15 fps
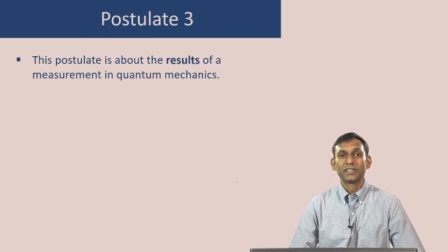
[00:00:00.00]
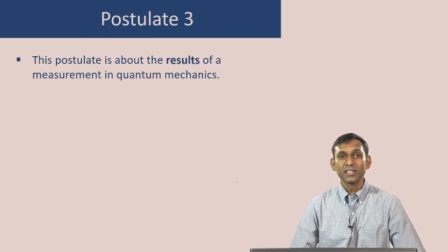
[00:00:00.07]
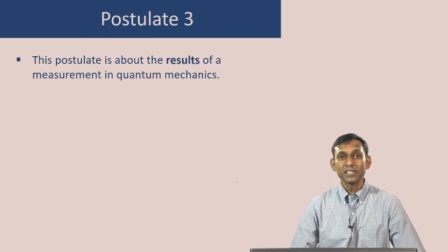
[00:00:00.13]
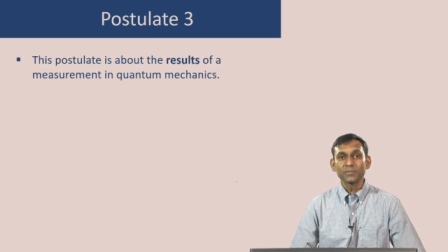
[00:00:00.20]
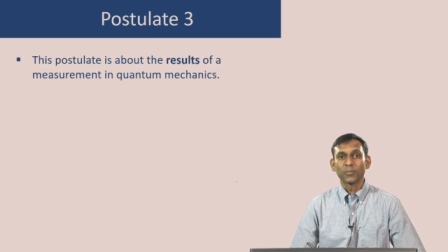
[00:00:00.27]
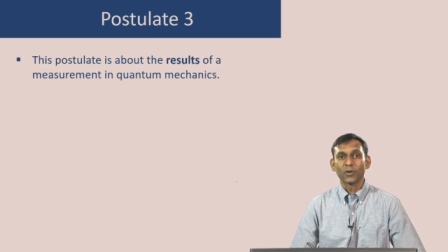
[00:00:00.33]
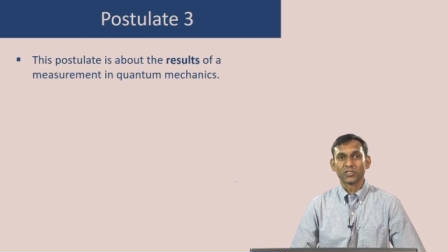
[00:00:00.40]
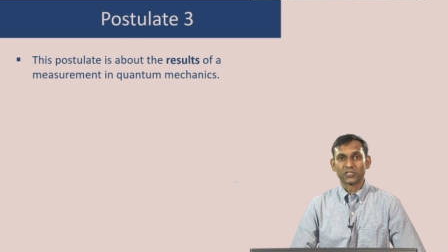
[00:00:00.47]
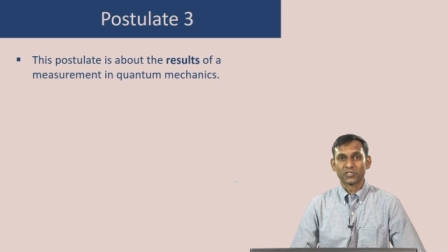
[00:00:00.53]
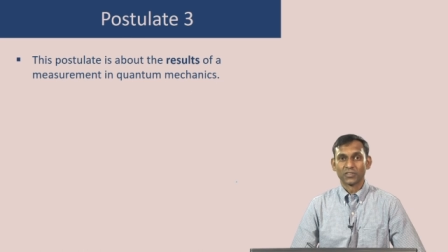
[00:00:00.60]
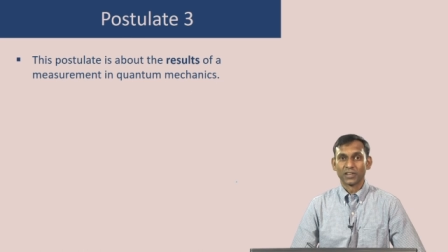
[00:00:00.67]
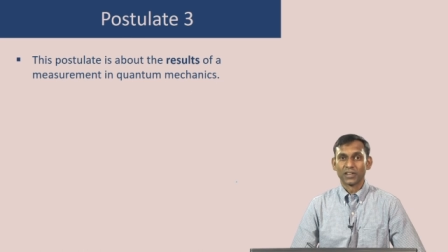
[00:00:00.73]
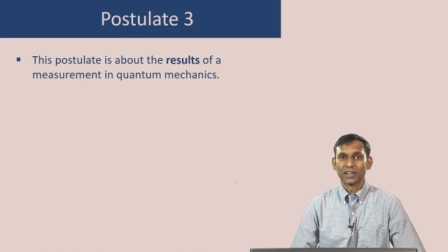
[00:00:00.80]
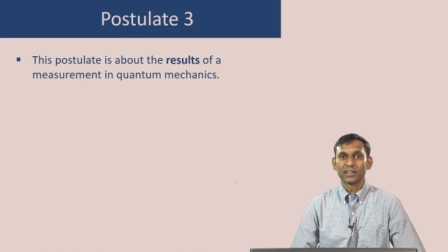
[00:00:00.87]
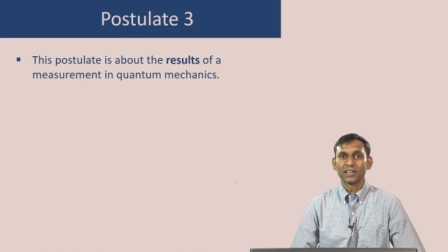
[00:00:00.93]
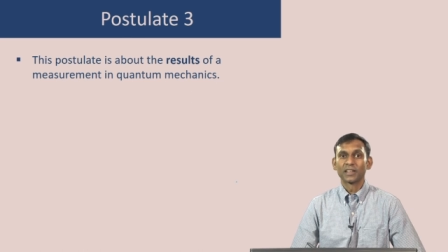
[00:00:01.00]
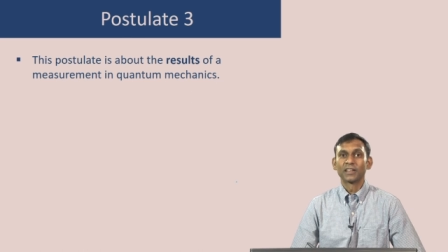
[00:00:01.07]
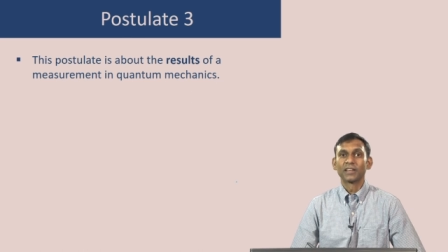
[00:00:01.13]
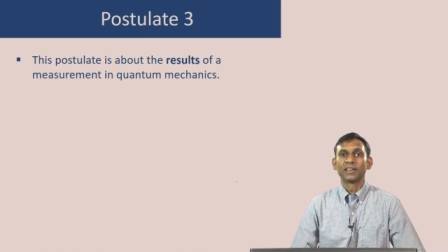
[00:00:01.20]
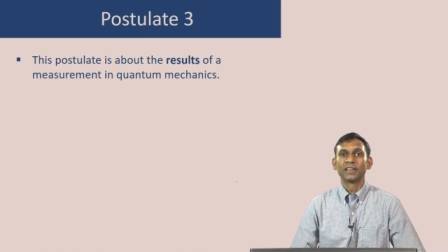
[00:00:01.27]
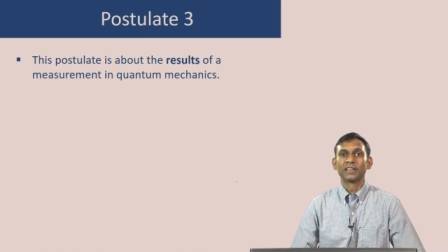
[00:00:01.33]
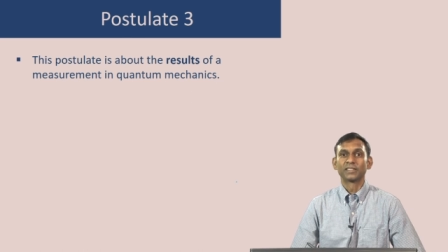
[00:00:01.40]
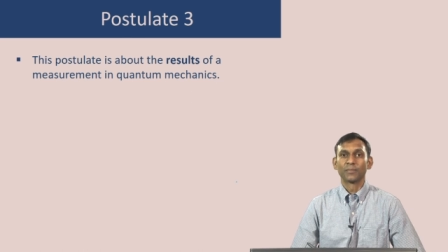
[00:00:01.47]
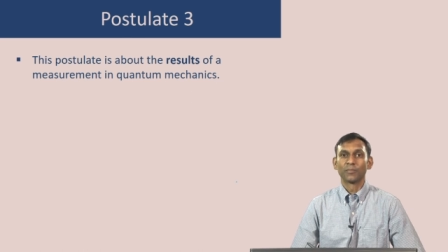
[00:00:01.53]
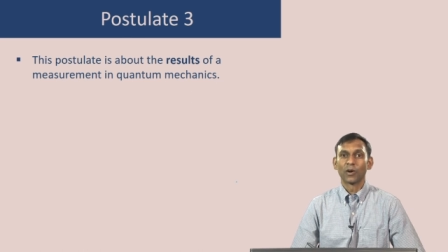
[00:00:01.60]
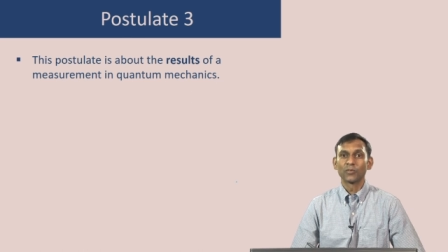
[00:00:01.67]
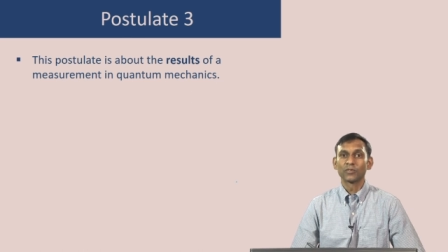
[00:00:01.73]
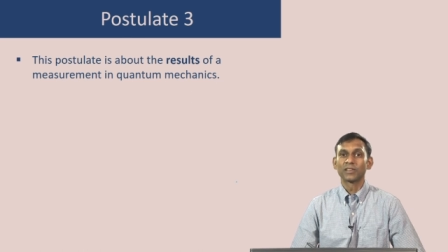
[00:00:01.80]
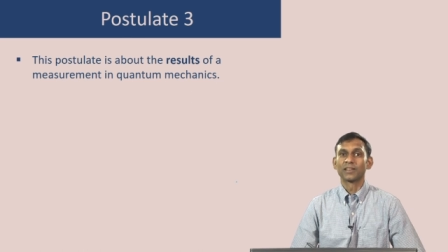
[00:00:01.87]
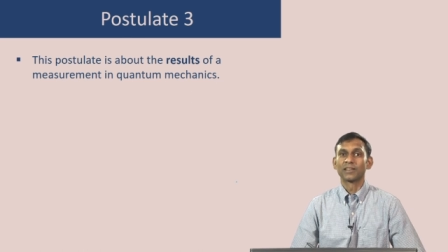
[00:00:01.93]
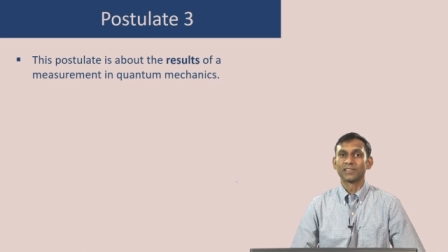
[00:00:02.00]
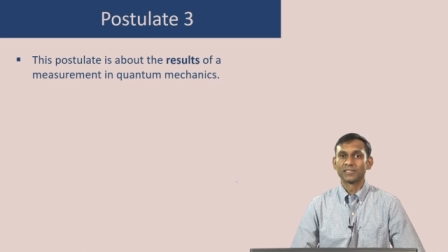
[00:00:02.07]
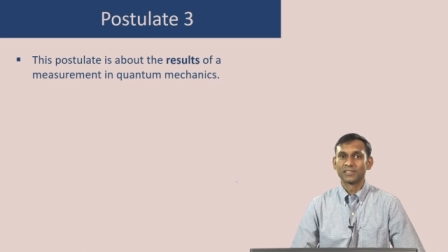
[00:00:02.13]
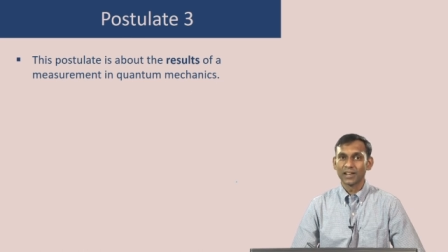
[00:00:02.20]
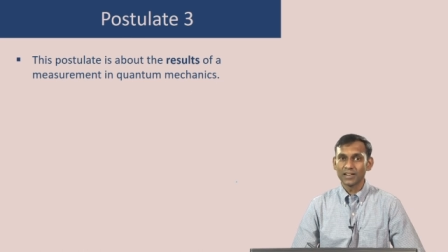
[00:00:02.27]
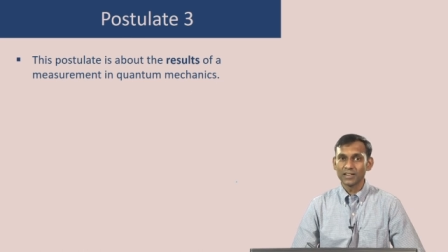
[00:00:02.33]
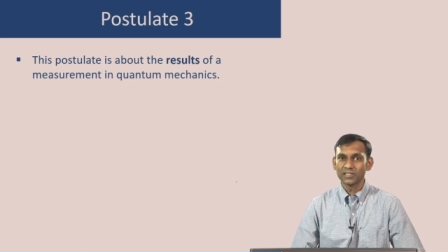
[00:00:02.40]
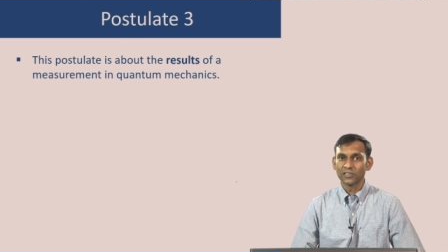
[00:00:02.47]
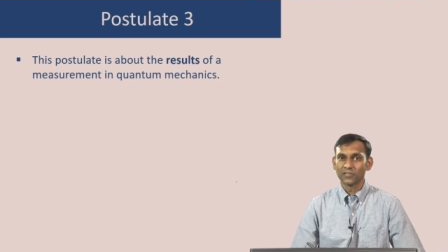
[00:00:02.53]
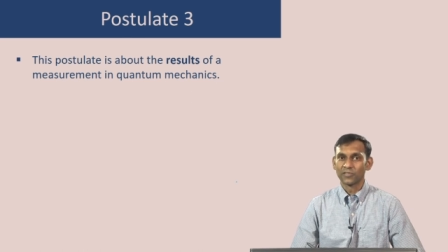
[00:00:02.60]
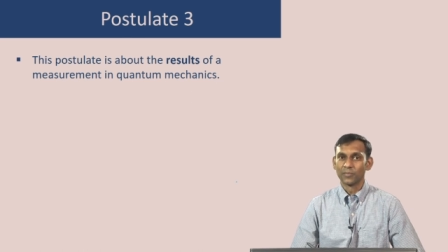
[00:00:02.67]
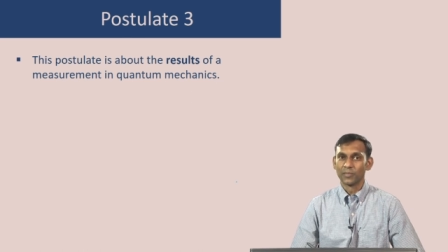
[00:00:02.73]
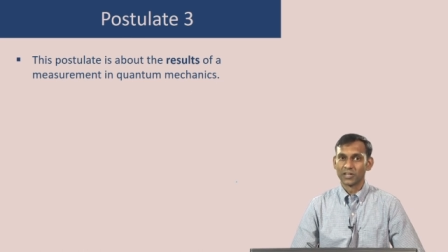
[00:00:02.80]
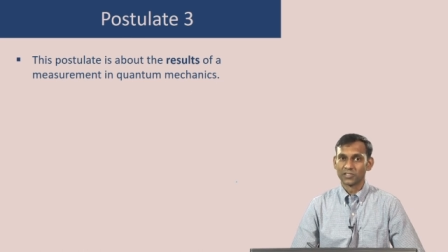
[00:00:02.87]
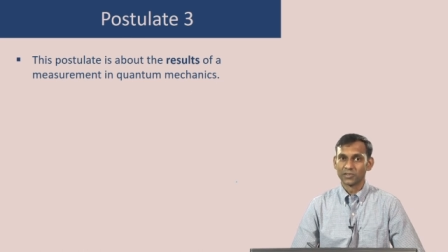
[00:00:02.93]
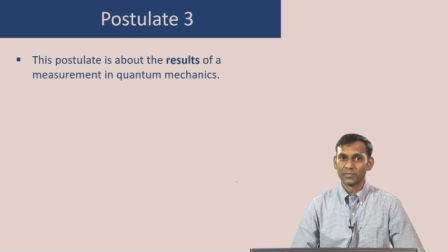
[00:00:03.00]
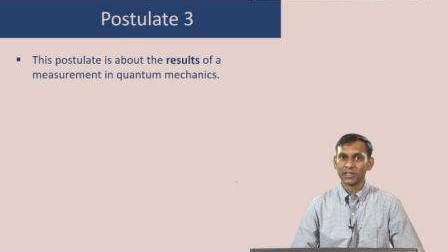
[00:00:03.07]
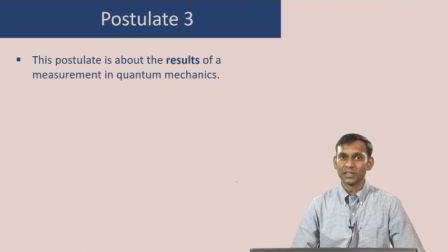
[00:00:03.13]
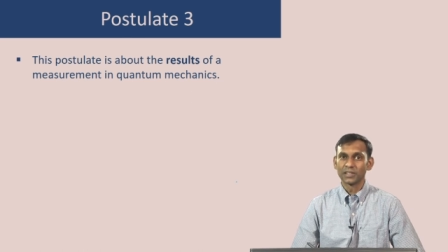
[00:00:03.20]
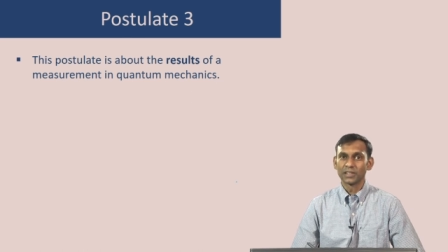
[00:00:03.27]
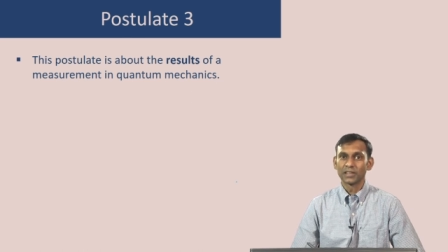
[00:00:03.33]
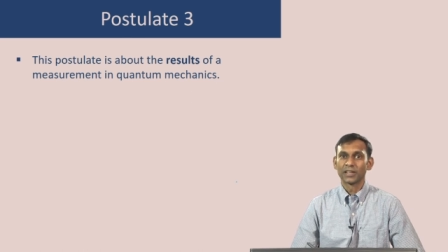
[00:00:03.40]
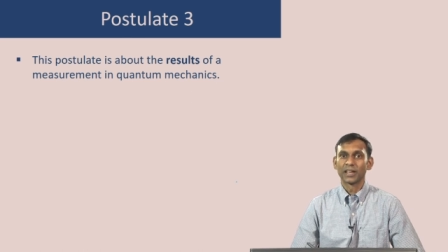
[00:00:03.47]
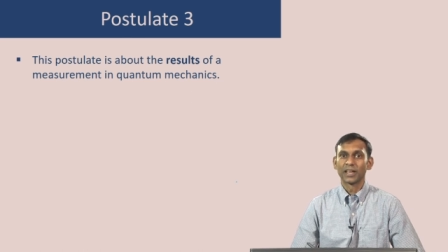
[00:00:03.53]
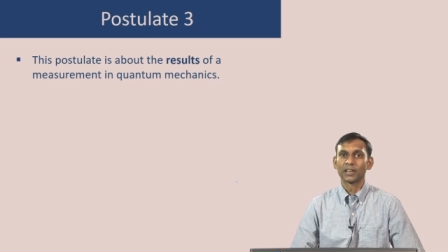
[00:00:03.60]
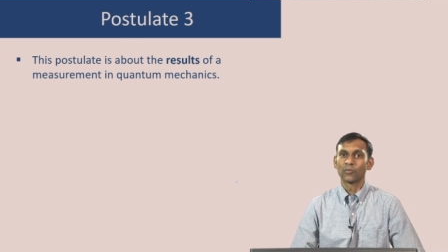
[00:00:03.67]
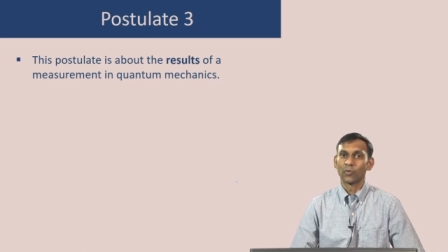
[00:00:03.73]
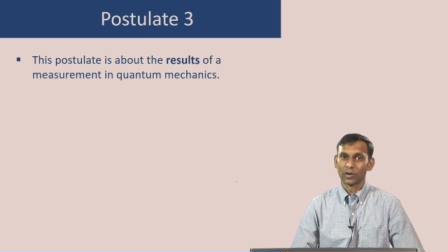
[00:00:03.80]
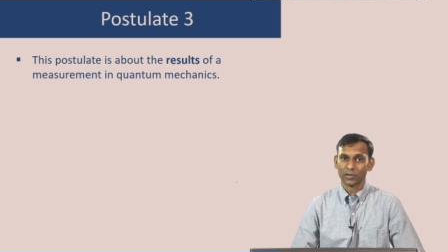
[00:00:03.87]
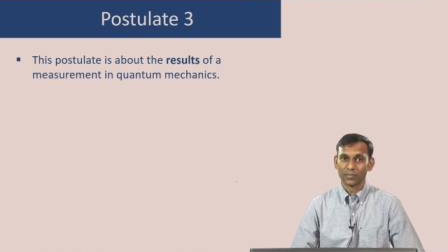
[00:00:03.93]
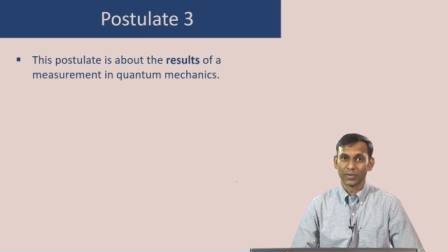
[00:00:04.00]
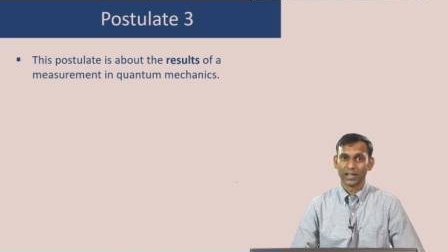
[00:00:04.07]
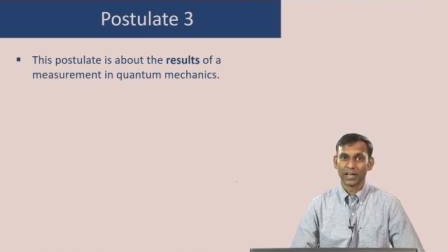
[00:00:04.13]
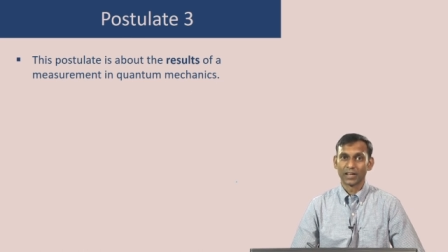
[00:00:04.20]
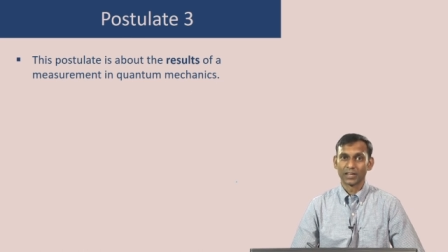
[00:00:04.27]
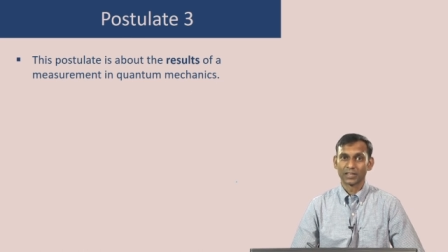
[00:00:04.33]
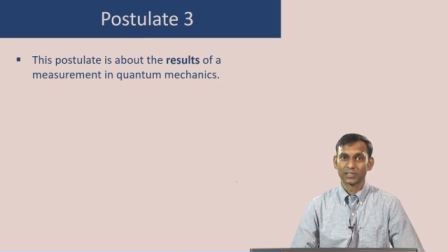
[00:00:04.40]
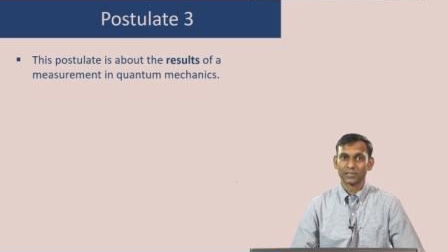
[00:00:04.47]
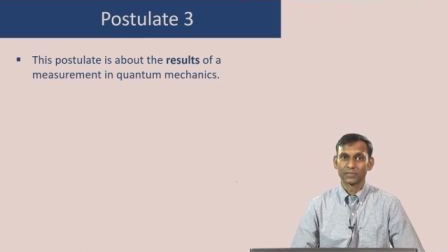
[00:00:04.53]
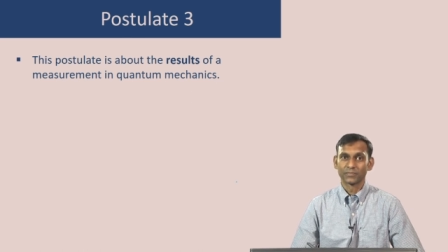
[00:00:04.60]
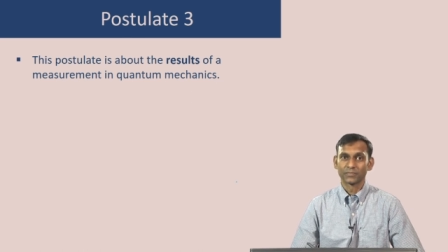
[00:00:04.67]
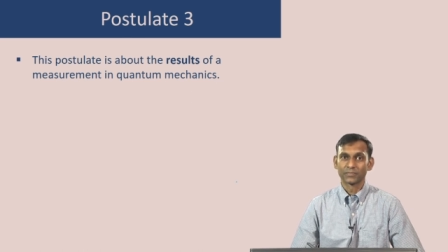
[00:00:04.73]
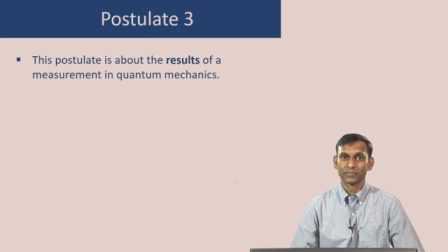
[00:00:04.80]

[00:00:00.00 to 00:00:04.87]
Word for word: This postulate is about the results of a measurement in quantum mechanics.